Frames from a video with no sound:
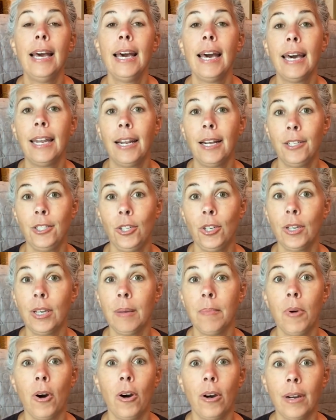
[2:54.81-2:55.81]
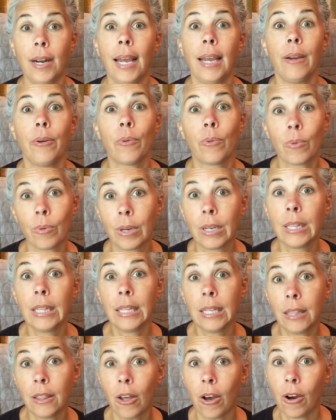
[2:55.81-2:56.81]
and I took him on a
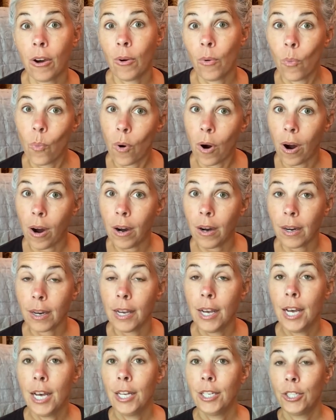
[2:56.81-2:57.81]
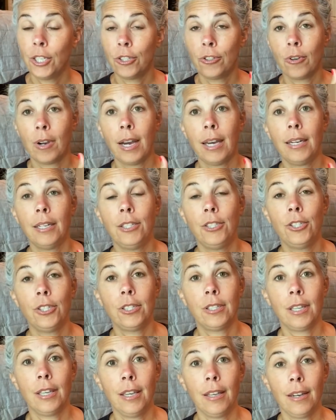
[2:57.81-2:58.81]
really long walk to try to
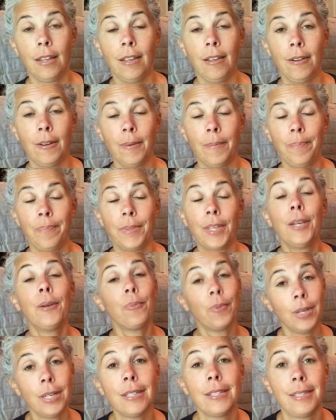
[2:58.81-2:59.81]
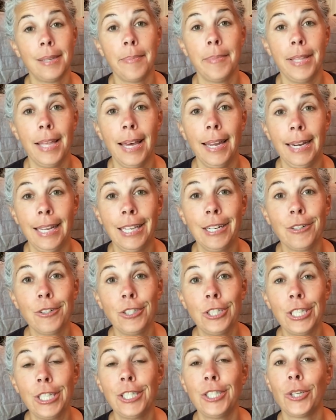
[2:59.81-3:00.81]
just get him, get rid of some of that
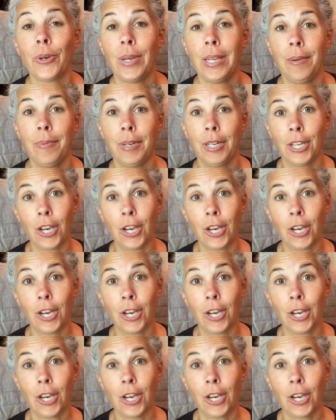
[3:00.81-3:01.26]
energy so he would